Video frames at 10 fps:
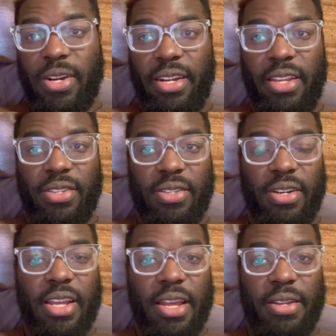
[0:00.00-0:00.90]
ideas on
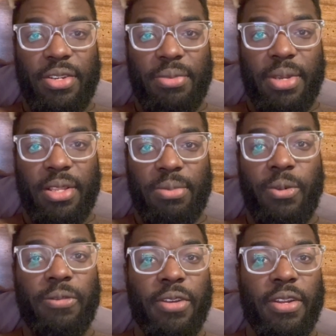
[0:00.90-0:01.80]
how to just make this
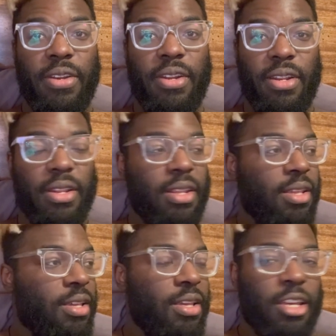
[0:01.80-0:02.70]
more fun
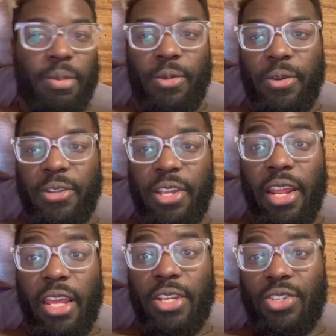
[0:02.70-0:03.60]
and more
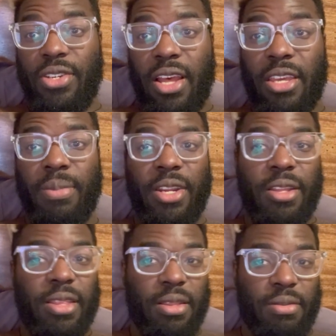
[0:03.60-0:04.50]
entertaining and just
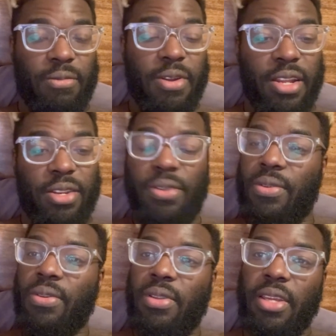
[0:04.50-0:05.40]
documenting what I do.
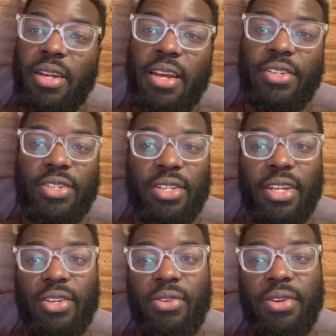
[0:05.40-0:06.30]
Like not just
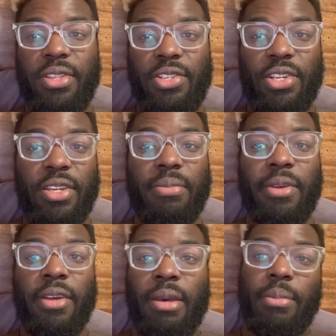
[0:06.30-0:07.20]
like going to the gym,
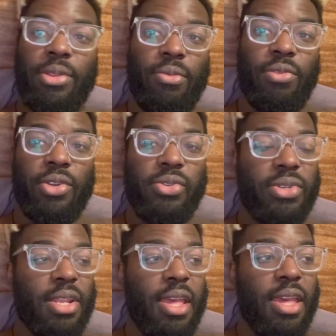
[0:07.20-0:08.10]
but the real
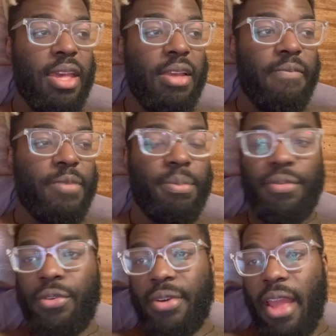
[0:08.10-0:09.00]
estate,
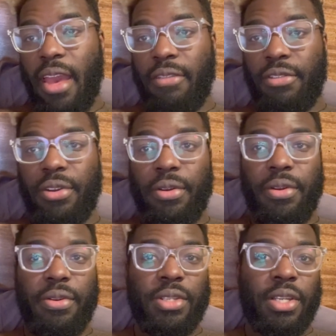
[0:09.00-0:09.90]
before and
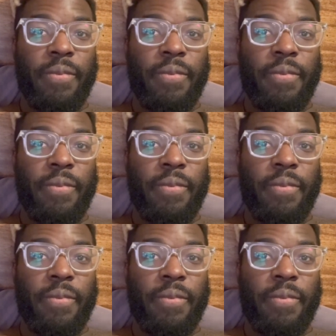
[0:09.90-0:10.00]
afters.